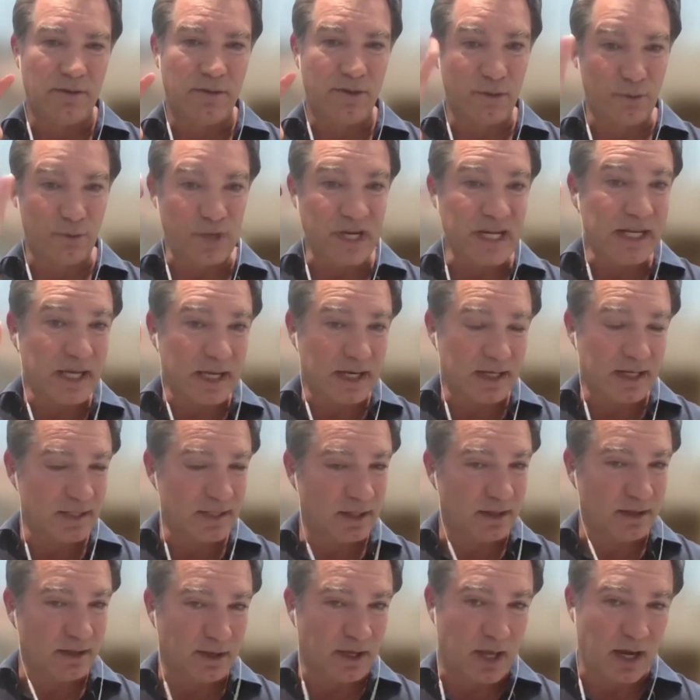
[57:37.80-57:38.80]
3
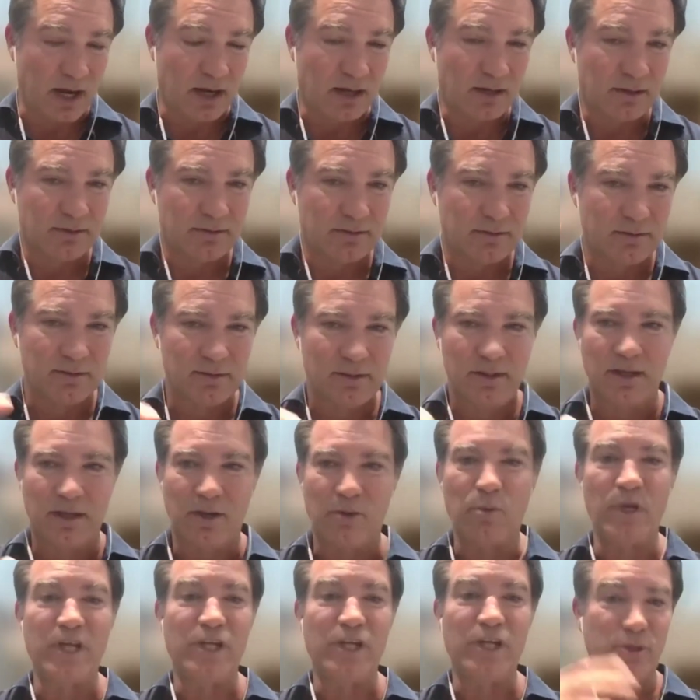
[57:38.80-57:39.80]
days in the year.
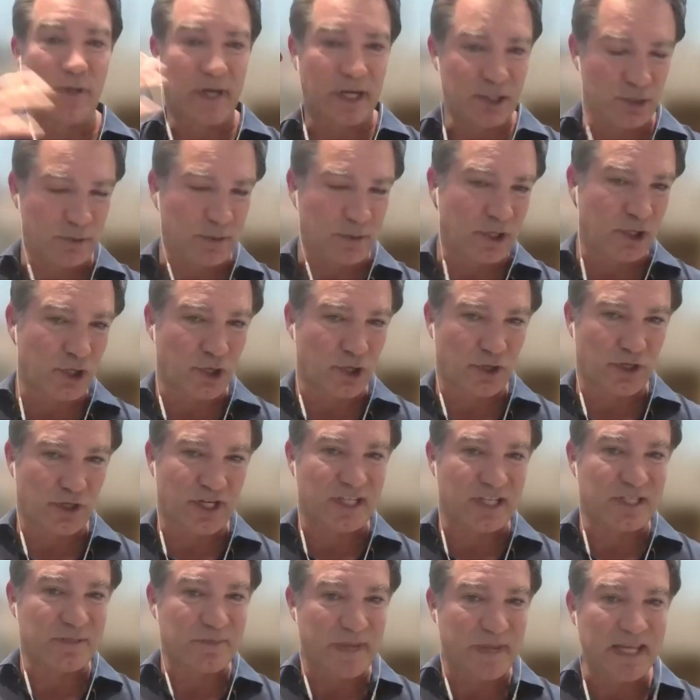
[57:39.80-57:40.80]
We try to
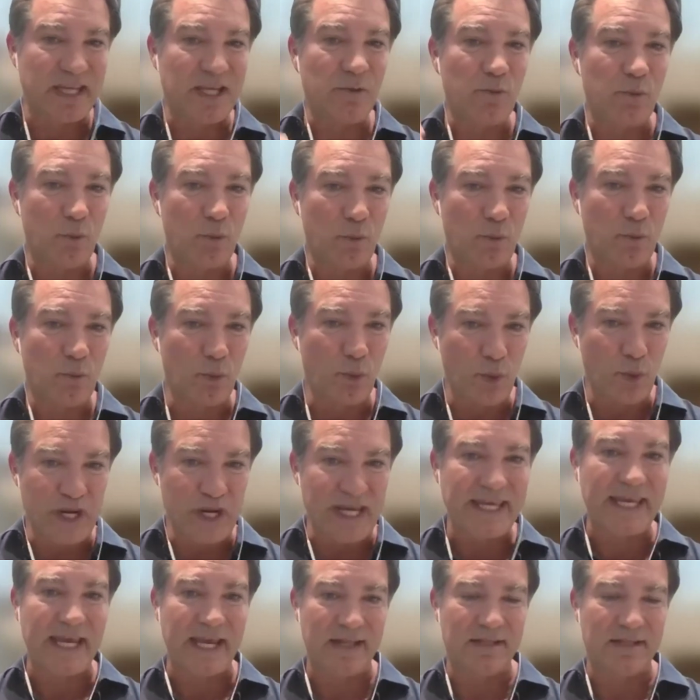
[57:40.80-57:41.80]
encourage as many
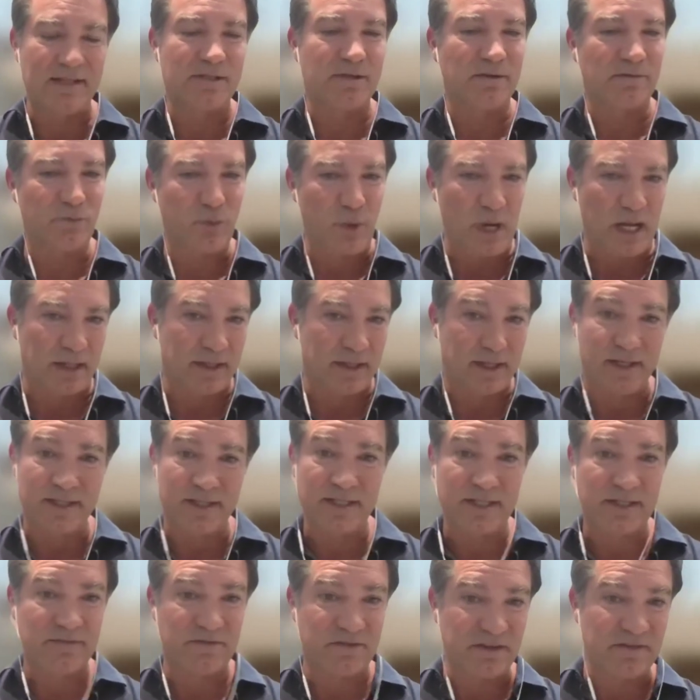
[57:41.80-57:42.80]
weekends of
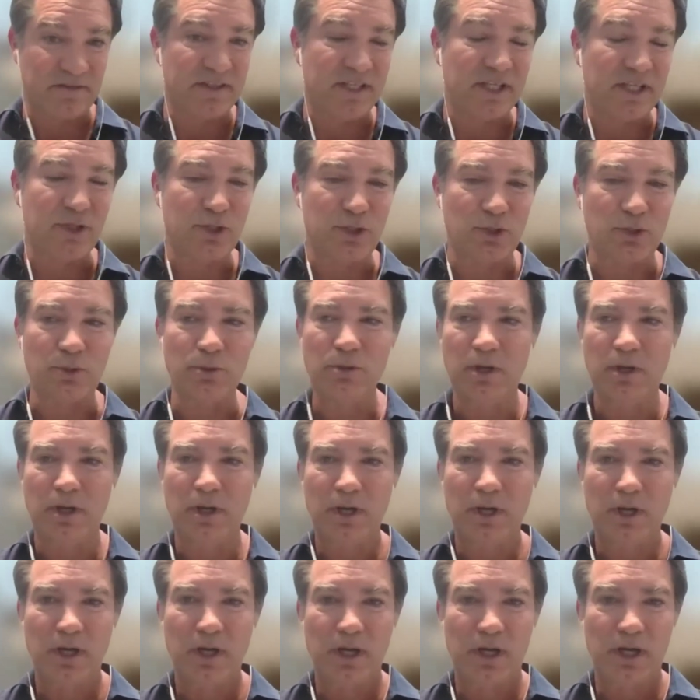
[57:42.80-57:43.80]
wellness, 52.
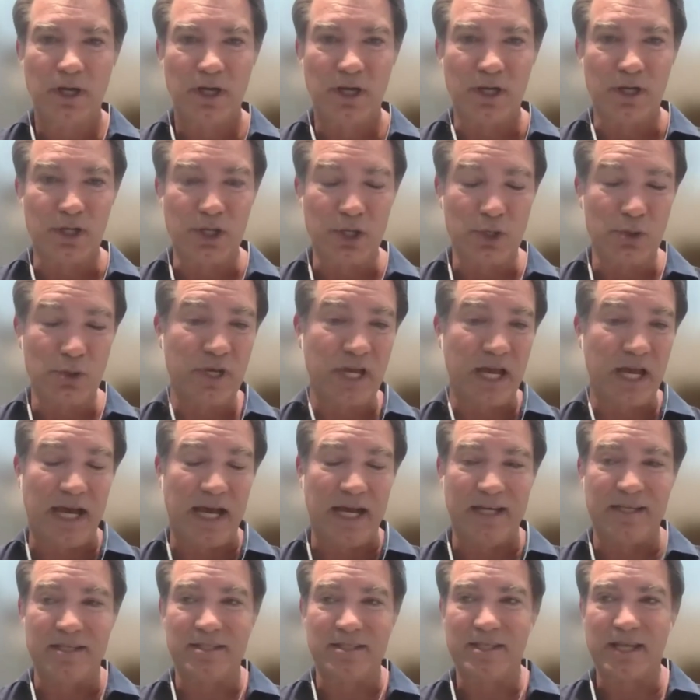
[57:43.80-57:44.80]
You
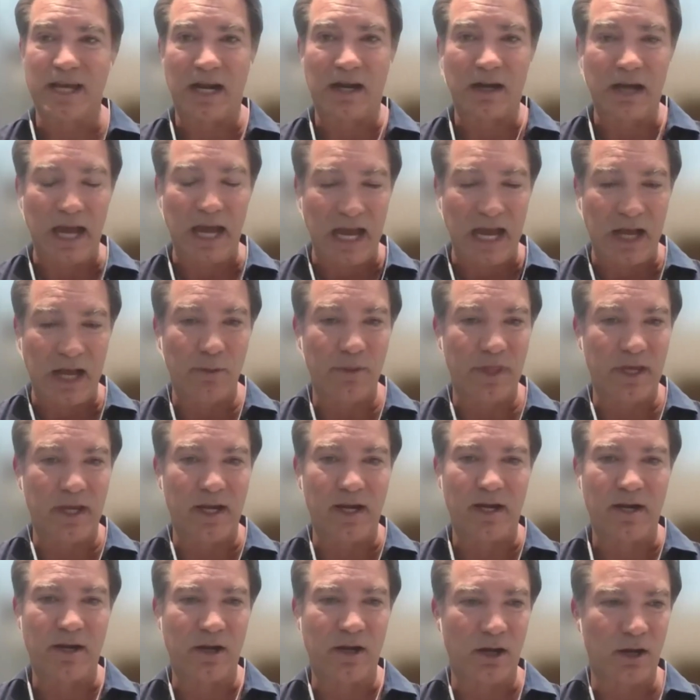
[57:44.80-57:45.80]
guys are out
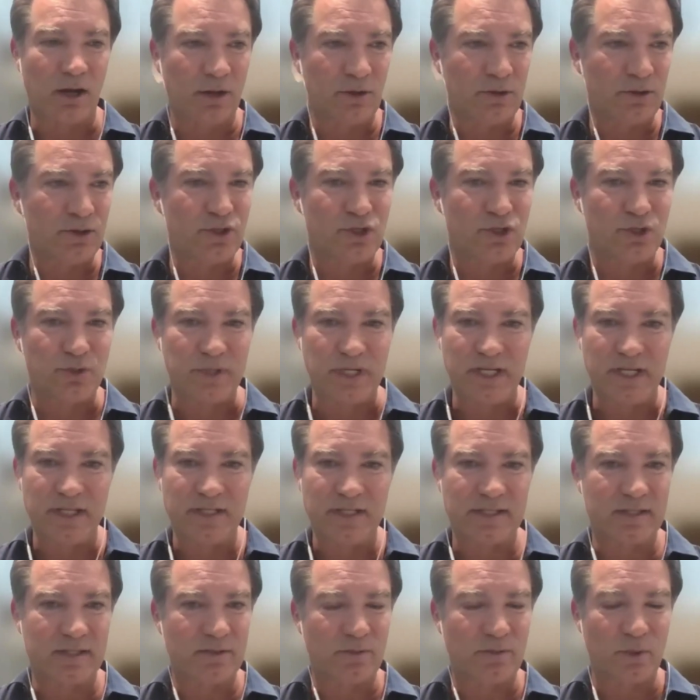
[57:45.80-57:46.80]
there on the
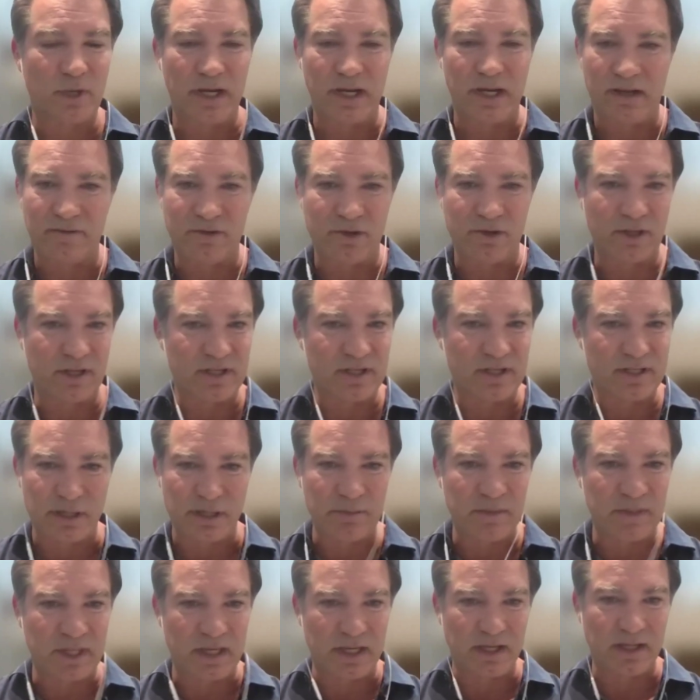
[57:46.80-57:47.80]
streets whenever there's
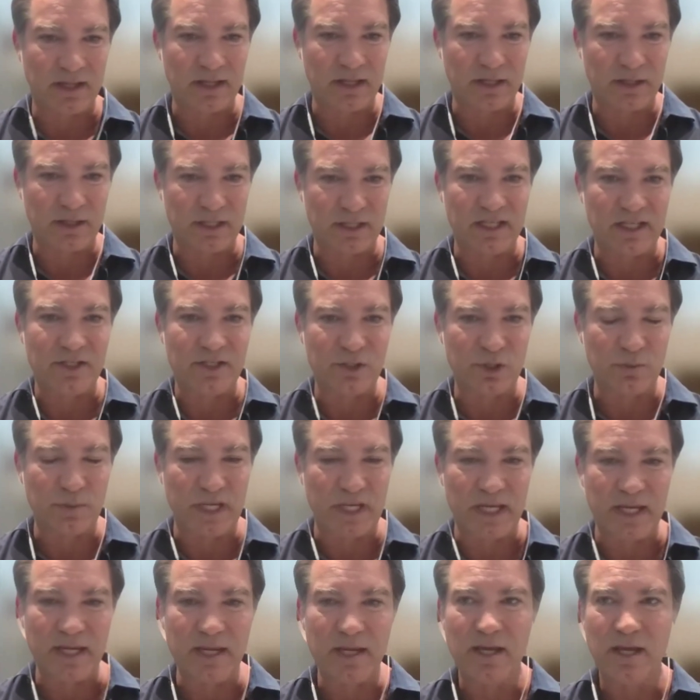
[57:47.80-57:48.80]
something that needs to
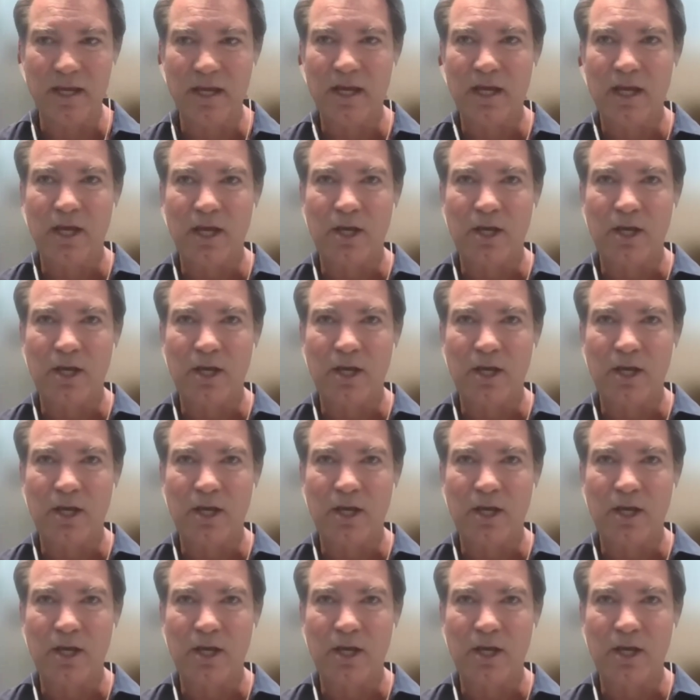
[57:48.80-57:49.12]
be